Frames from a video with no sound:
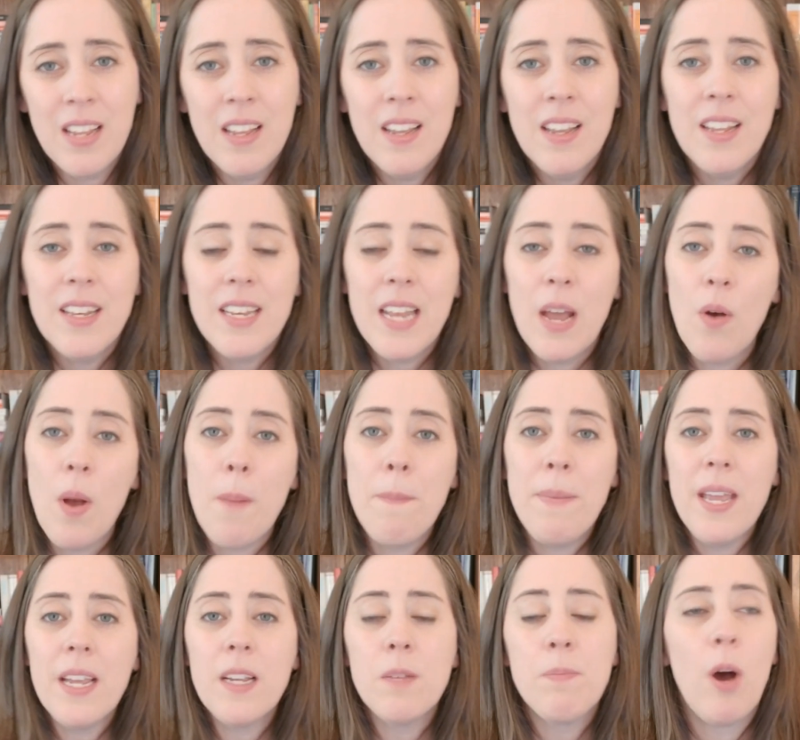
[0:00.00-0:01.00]
Now, a
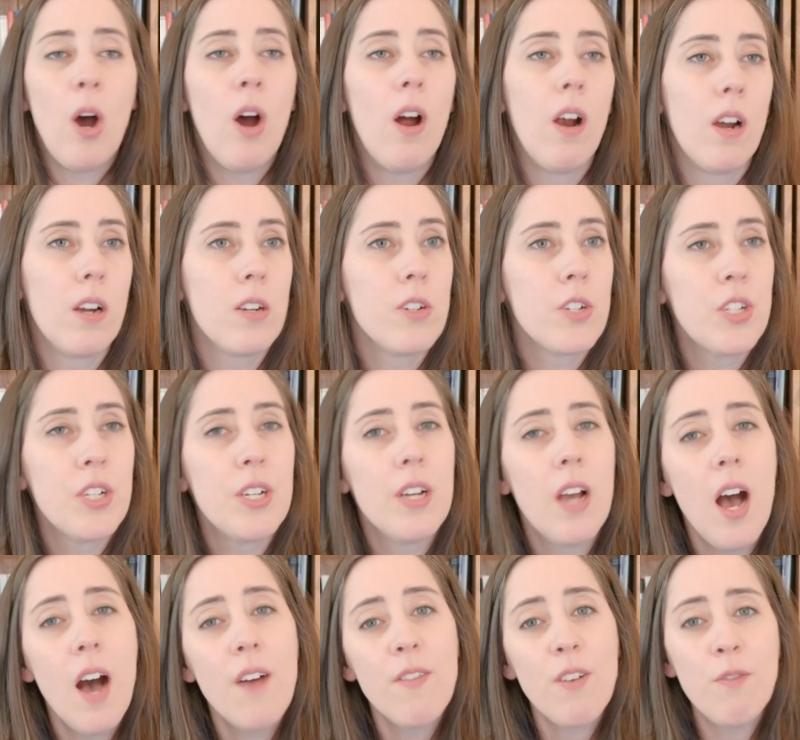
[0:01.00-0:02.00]
big part
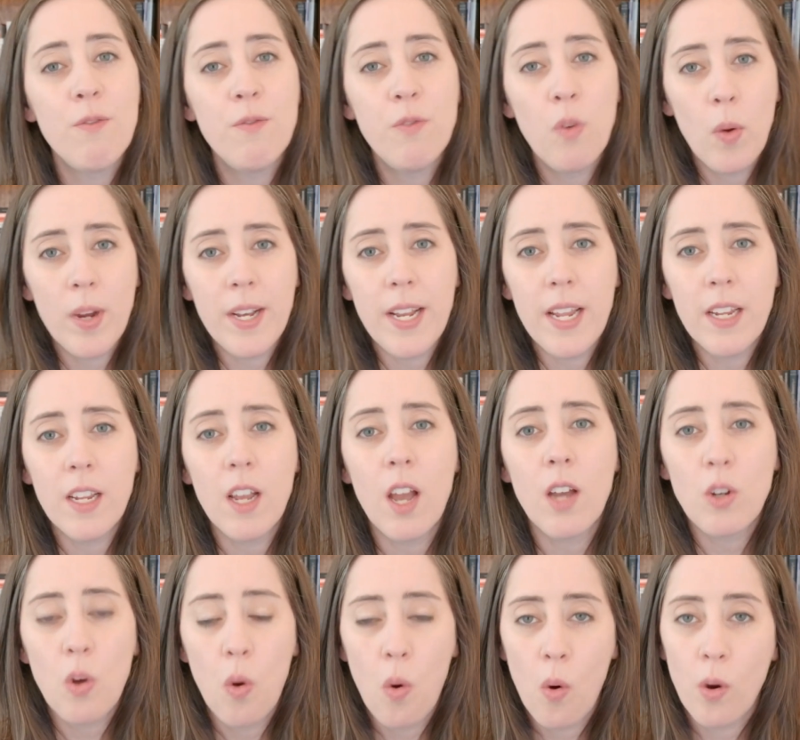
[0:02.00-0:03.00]
of avoiding
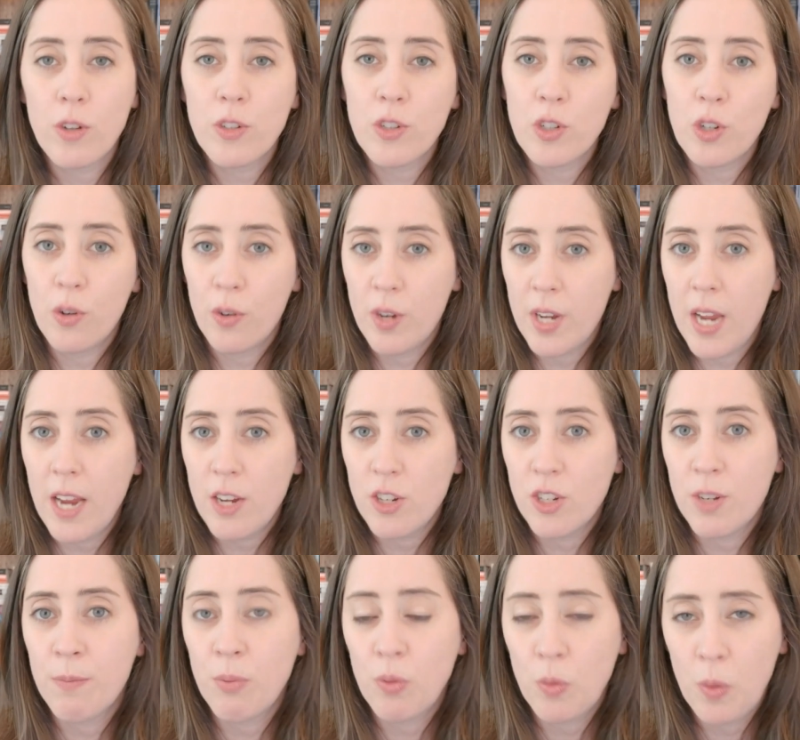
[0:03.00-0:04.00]
course
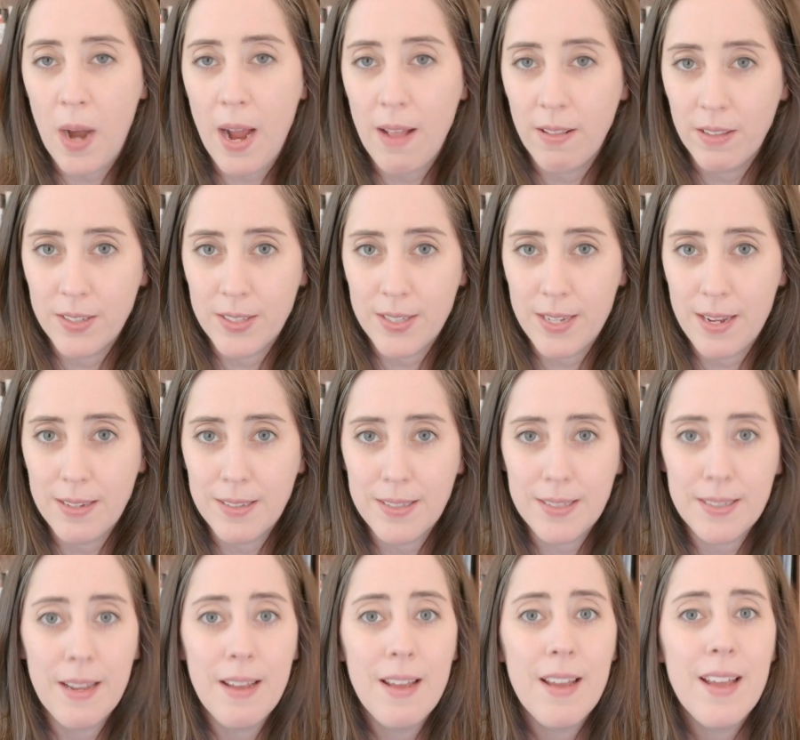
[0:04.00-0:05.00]
creation
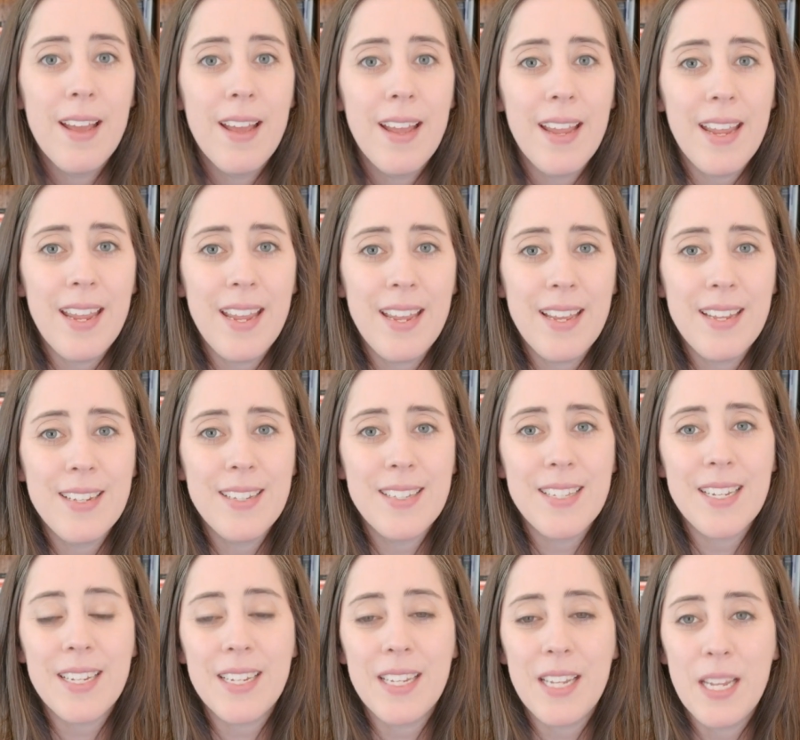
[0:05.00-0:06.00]
paralysis is
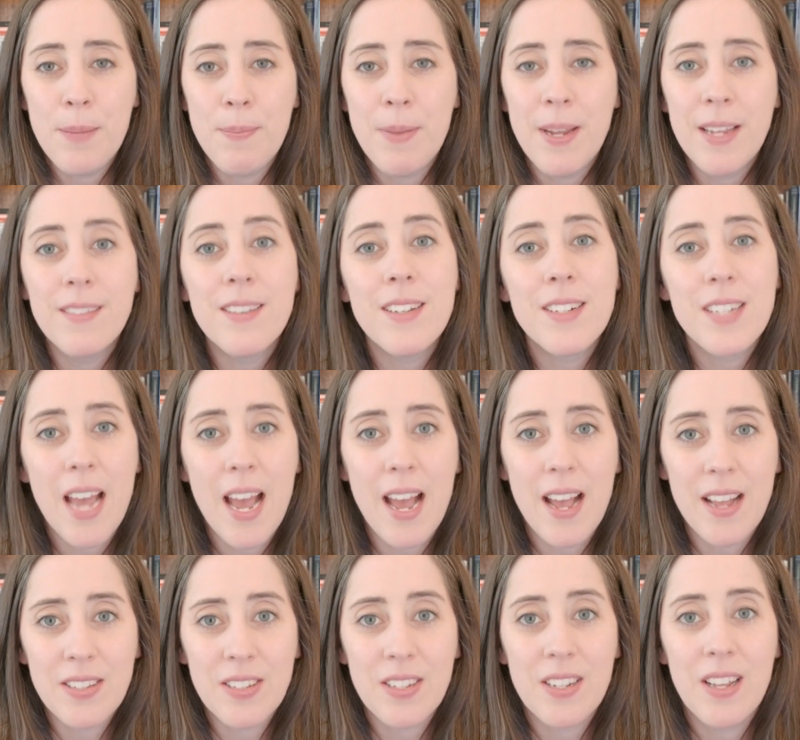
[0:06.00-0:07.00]
keeping the
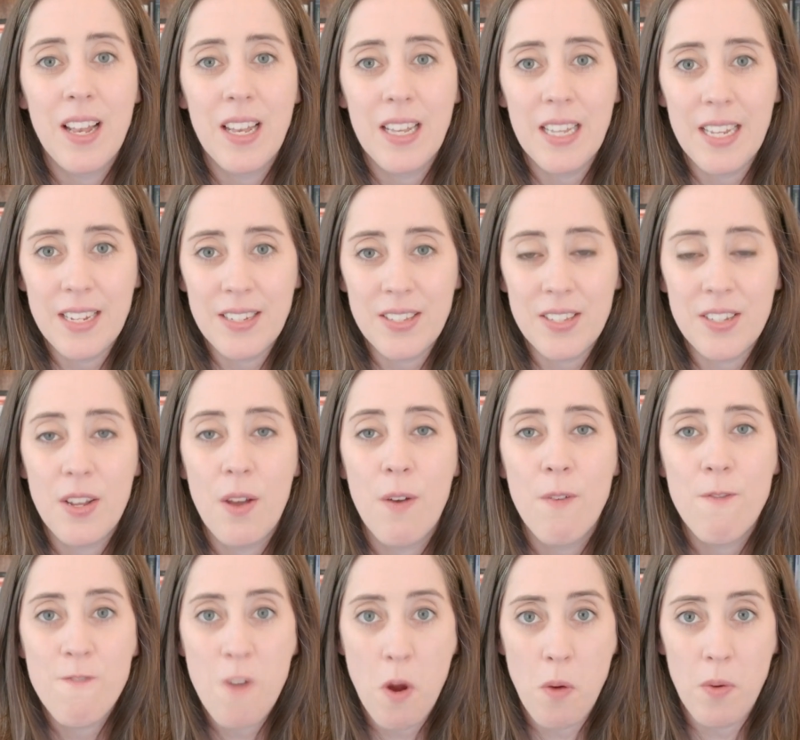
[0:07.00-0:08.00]
task list
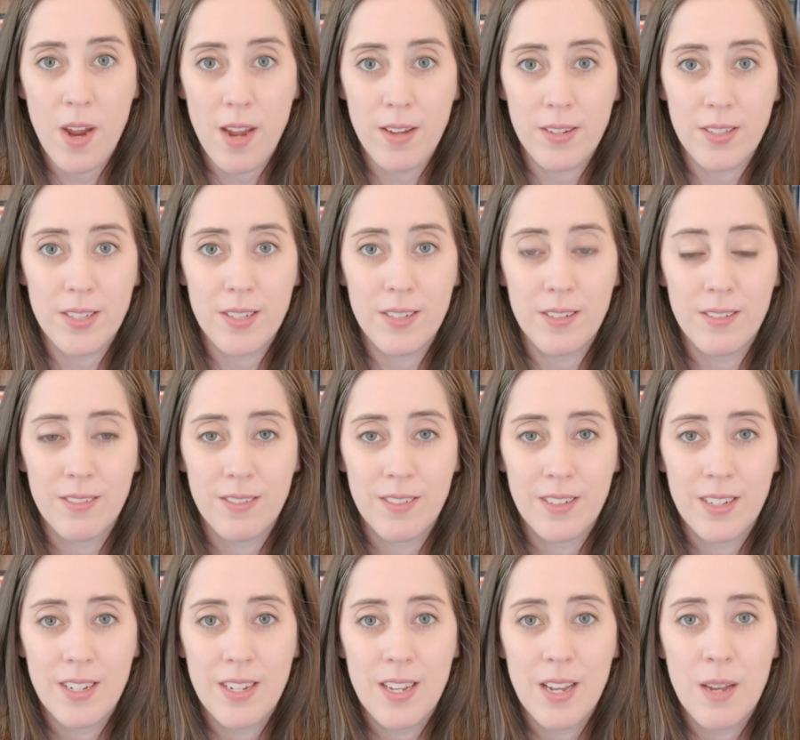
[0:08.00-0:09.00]
focused.
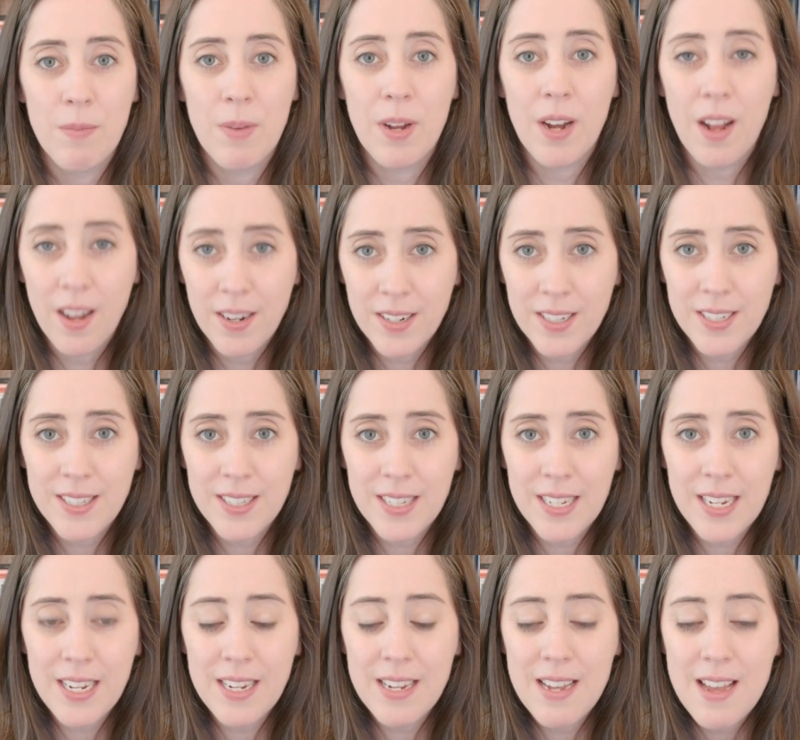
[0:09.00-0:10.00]
But
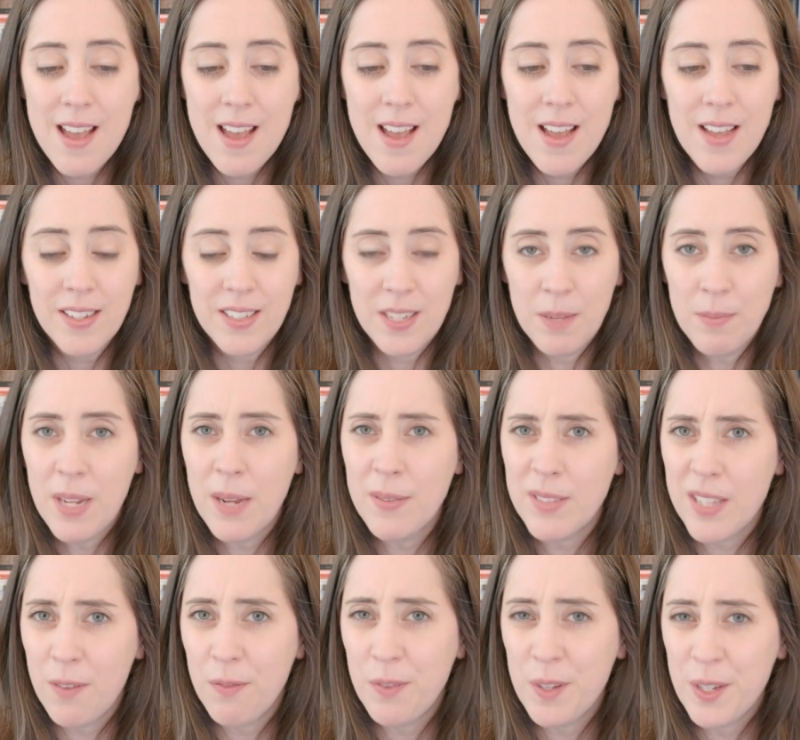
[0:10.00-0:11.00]
honestly, sometimes
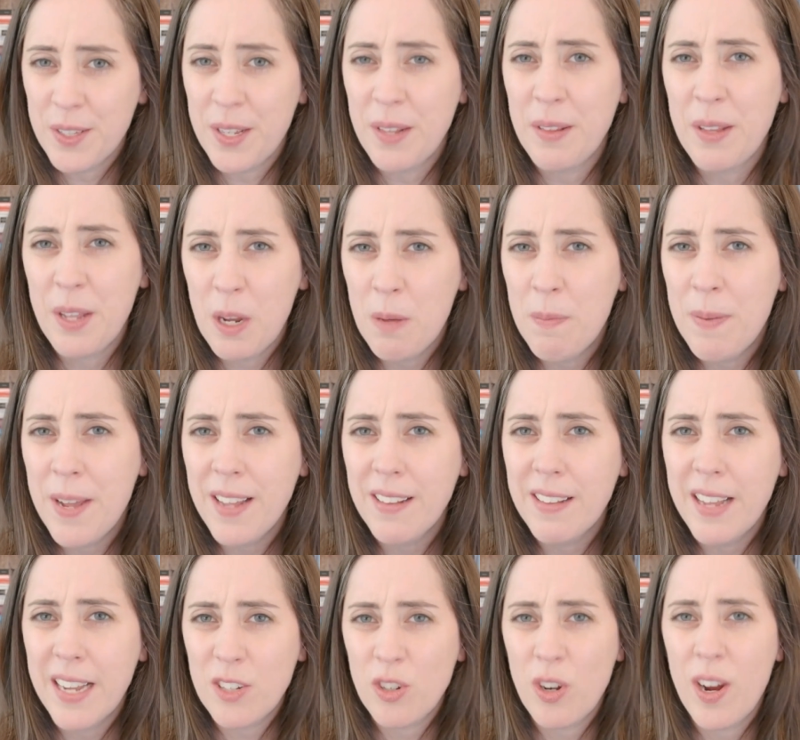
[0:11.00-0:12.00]
that feels a little bit
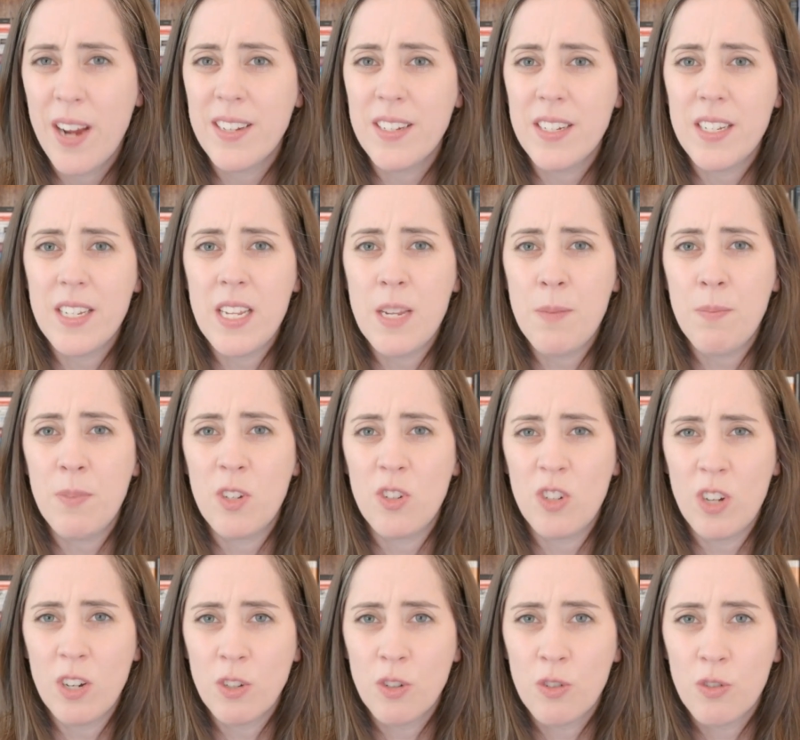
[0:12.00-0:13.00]
like trying to keep the
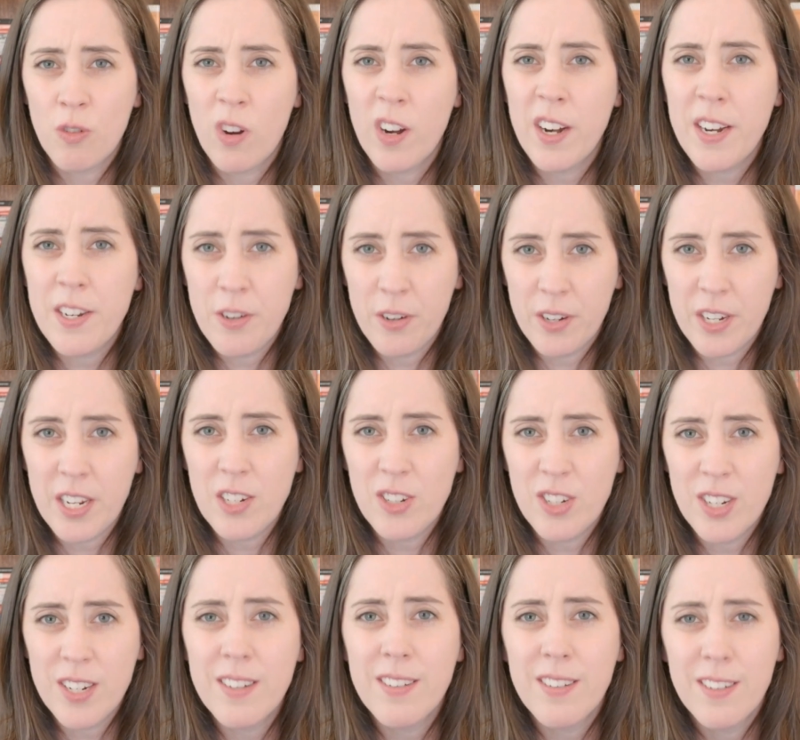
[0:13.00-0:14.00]
junk drawer in your
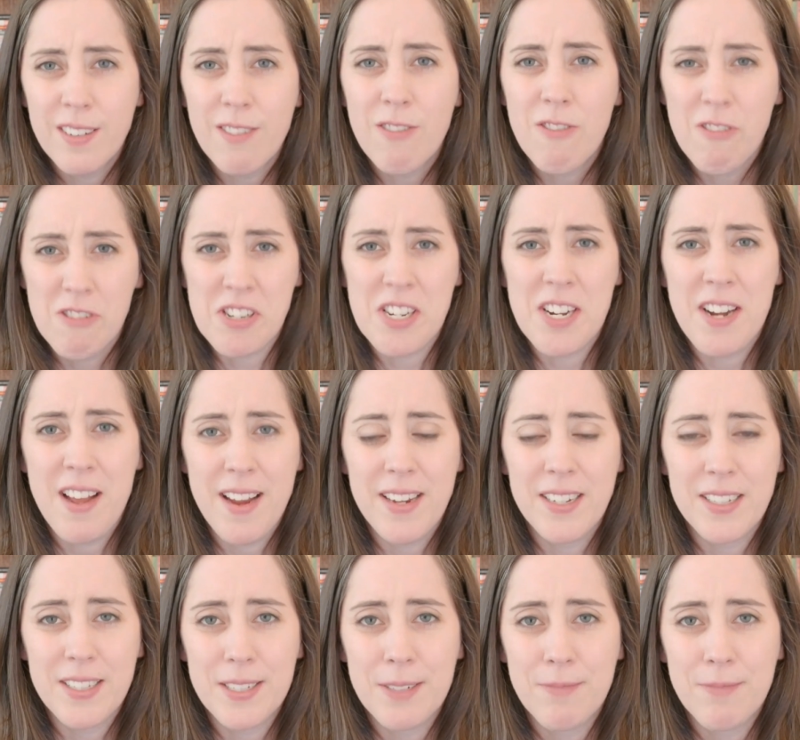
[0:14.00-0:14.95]
kitchen organized.